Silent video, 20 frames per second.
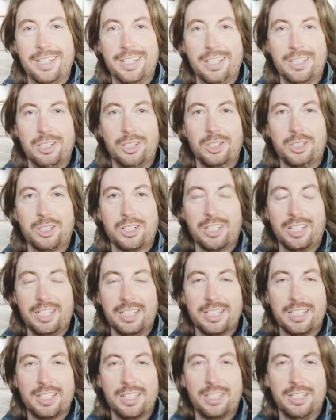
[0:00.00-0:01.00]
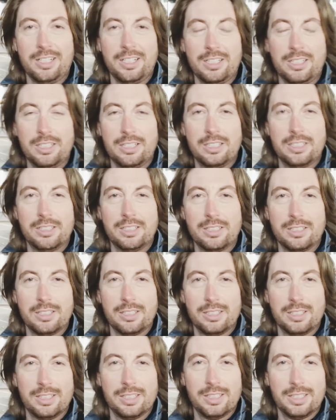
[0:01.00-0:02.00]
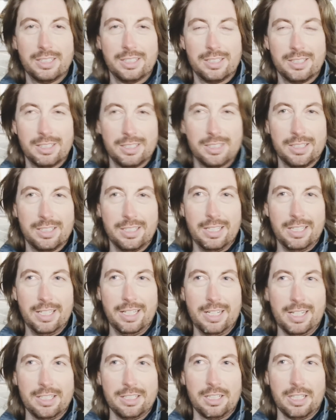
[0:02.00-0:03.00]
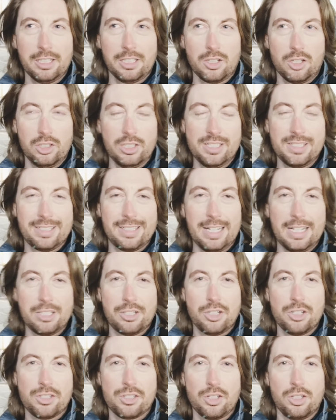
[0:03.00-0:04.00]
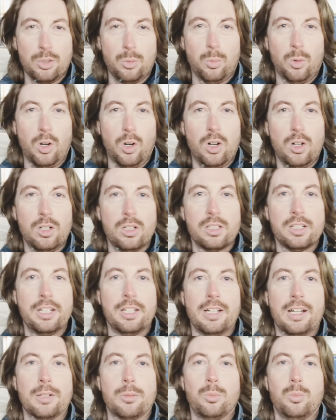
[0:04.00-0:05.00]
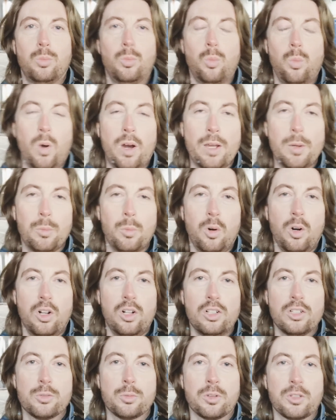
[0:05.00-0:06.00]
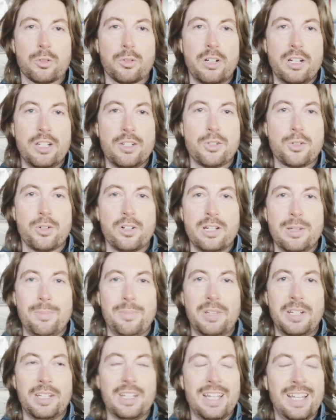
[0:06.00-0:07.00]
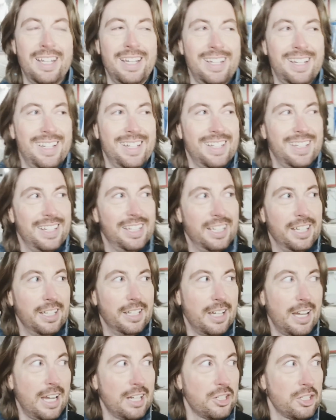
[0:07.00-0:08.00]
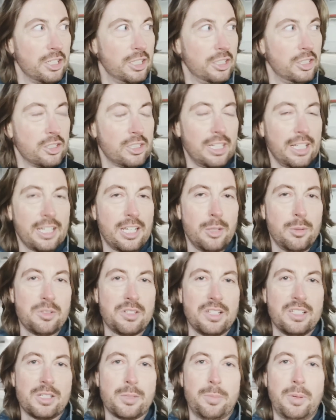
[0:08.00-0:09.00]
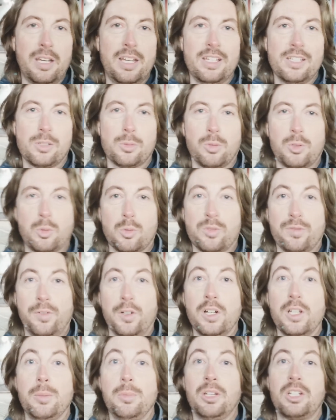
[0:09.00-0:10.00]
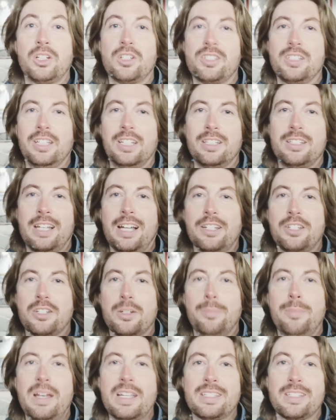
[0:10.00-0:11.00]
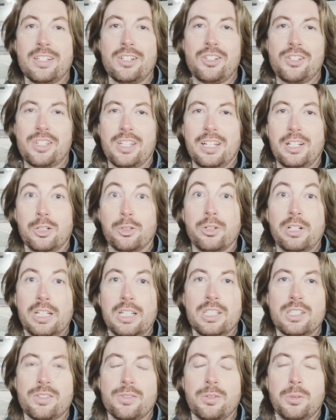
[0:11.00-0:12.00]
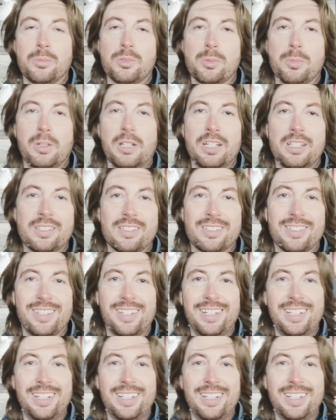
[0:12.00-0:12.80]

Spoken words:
It looked like it had like all these gadgets on the wall, and it had white walls with grey trim, and it actually looked like he was in space, which was funny because he attached a message saying greetings from space.